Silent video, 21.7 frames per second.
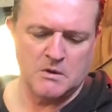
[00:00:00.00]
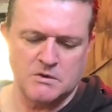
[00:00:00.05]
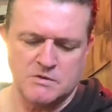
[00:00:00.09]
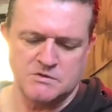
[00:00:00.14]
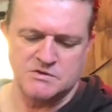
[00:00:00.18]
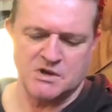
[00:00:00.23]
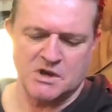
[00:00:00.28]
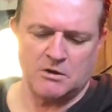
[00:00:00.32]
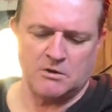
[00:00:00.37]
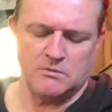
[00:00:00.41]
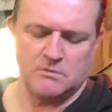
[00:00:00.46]

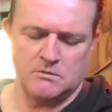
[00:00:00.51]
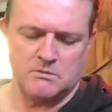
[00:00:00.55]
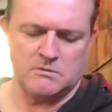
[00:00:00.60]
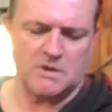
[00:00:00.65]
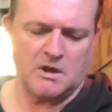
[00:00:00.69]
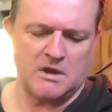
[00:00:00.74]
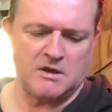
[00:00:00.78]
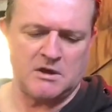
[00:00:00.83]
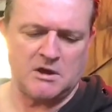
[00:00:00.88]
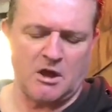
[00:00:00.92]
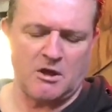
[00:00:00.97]
So
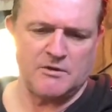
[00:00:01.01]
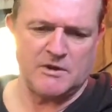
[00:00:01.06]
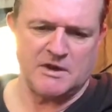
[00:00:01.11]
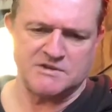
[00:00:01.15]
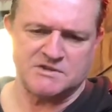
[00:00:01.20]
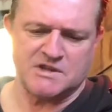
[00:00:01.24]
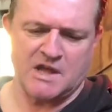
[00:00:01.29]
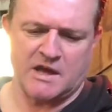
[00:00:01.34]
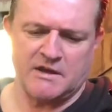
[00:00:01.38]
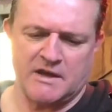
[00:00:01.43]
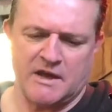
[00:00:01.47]
there you go,
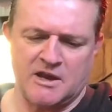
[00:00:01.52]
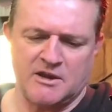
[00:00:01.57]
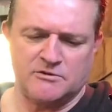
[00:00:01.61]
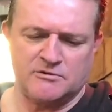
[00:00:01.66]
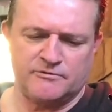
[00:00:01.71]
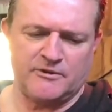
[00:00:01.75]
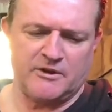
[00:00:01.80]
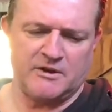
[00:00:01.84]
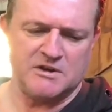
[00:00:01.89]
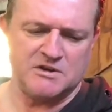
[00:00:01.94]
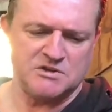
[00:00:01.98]
that's that end
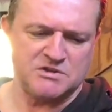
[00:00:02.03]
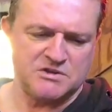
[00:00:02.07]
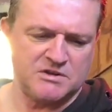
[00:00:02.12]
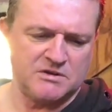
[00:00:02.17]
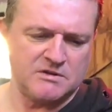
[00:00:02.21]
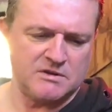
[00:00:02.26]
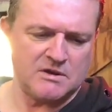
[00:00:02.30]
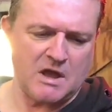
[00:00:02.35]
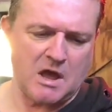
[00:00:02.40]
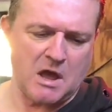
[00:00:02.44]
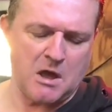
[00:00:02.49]
finished.
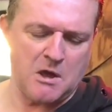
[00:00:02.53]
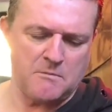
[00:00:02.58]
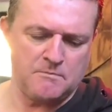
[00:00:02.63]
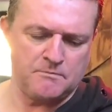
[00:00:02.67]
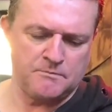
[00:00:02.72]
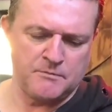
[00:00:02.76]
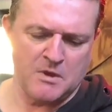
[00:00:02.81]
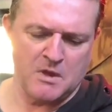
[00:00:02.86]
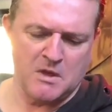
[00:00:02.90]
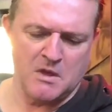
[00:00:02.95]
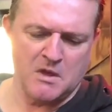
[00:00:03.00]
And
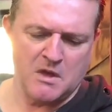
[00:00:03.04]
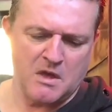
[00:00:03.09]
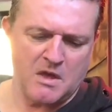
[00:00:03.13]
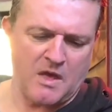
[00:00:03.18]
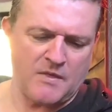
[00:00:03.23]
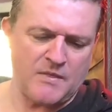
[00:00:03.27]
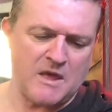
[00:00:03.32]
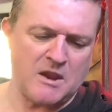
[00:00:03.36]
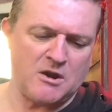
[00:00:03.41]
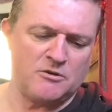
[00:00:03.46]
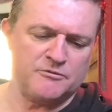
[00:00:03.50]

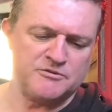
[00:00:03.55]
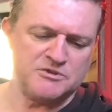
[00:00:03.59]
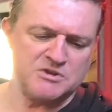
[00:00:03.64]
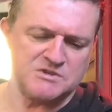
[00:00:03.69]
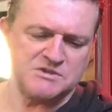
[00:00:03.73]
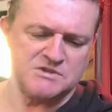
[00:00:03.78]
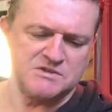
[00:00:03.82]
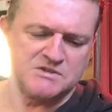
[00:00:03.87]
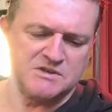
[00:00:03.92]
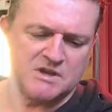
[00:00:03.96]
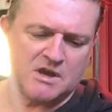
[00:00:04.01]
then I've
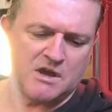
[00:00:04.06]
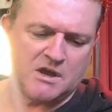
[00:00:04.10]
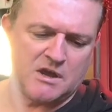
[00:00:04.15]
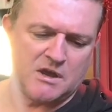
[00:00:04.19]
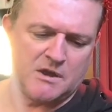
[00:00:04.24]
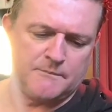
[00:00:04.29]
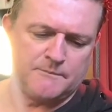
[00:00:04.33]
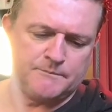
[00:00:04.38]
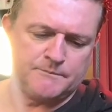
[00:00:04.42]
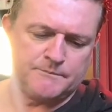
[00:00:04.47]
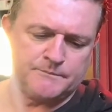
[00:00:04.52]
just
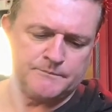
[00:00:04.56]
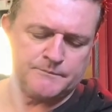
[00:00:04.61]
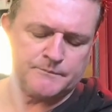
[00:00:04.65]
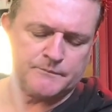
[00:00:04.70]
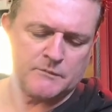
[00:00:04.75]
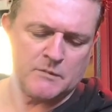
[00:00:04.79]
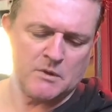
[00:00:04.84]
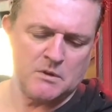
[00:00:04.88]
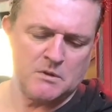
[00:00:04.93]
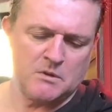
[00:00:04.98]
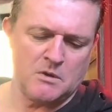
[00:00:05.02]
gone
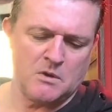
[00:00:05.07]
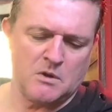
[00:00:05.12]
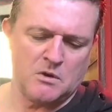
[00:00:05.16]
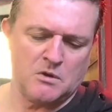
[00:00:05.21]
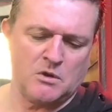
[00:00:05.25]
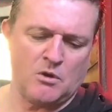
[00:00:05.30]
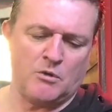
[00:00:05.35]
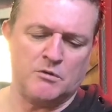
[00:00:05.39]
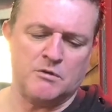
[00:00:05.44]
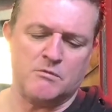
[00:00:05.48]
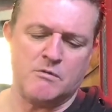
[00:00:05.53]

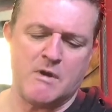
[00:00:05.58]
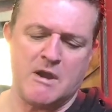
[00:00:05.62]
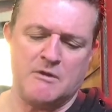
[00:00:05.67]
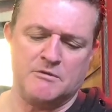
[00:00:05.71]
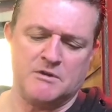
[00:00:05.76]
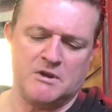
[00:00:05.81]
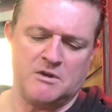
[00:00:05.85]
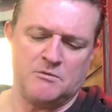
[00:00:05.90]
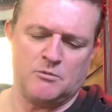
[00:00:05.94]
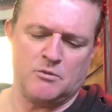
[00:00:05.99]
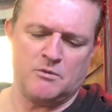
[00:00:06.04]

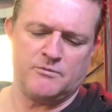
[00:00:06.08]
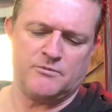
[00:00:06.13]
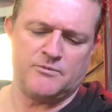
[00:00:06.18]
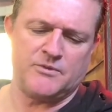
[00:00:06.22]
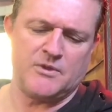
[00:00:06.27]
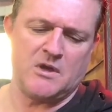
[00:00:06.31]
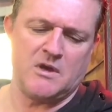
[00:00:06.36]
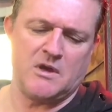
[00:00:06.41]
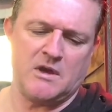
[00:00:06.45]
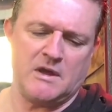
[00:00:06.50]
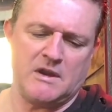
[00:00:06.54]
around it with
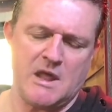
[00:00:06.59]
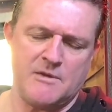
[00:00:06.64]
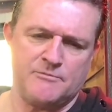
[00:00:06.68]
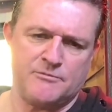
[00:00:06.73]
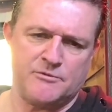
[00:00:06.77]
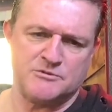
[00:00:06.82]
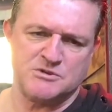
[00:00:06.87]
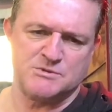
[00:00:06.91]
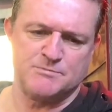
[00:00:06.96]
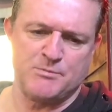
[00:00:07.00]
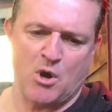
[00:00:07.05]
a
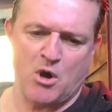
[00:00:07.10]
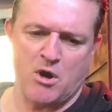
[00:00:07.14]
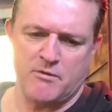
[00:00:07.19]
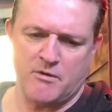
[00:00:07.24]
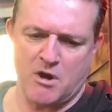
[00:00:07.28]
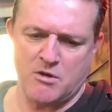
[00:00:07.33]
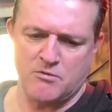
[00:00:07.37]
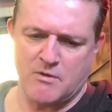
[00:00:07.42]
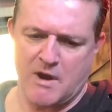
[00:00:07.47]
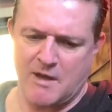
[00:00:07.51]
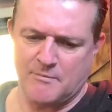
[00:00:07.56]
length of
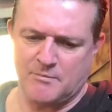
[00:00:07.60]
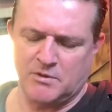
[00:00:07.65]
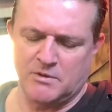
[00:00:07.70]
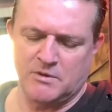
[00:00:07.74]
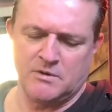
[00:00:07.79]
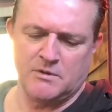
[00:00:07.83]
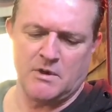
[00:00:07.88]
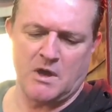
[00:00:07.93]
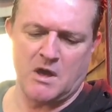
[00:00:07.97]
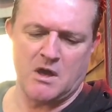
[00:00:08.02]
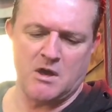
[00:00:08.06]
Spiro wrap,
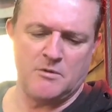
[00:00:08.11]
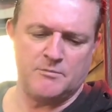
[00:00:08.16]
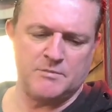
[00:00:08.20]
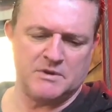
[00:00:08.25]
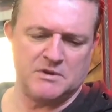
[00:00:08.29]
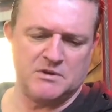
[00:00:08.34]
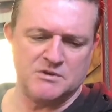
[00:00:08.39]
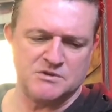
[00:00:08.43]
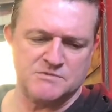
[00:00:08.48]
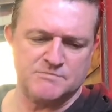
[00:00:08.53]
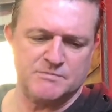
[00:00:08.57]

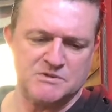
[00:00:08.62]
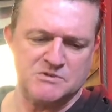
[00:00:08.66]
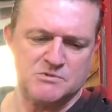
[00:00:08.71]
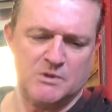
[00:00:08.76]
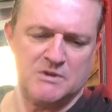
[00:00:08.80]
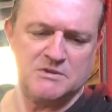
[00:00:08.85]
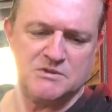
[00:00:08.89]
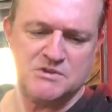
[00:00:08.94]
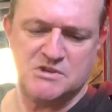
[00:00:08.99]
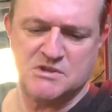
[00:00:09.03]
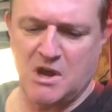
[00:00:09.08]
because
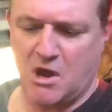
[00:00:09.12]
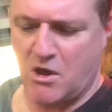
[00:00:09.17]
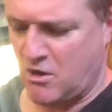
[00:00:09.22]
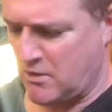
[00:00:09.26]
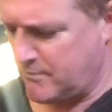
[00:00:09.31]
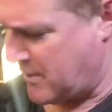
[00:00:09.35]
between the starter